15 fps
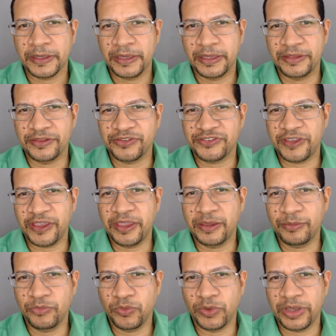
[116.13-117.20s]
In the
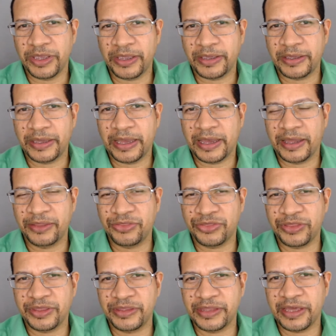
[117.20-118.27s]
same way, I
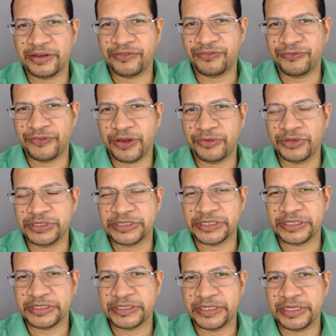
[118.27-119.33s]
think that
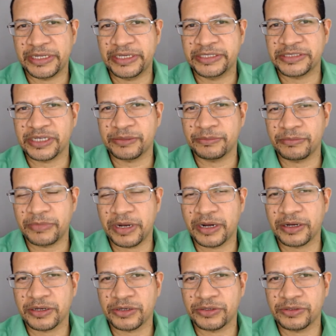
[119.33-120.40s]
ferritin is a
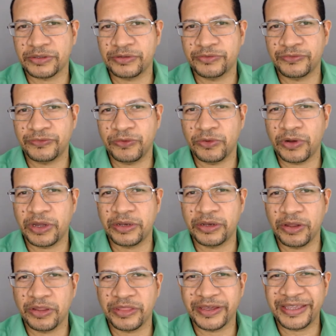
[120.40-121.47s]
marker for another